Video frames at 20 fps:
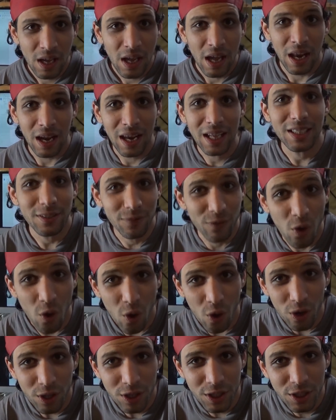Unless, of
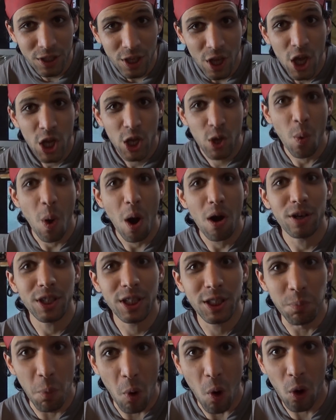course, you are a
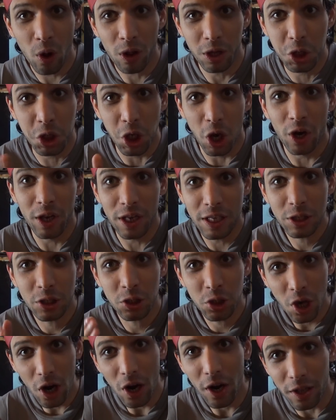small Chinese
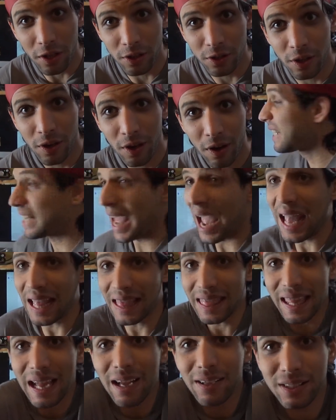child.
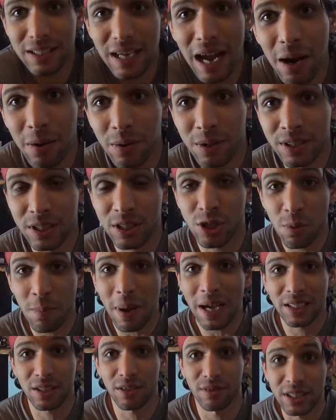10,000 hours to
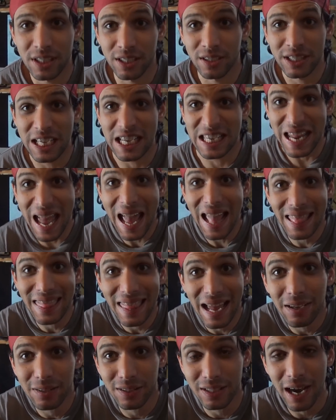master a skill set.
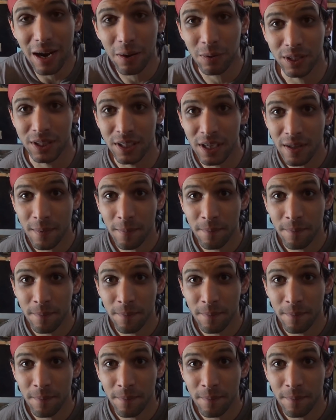10,000 hours.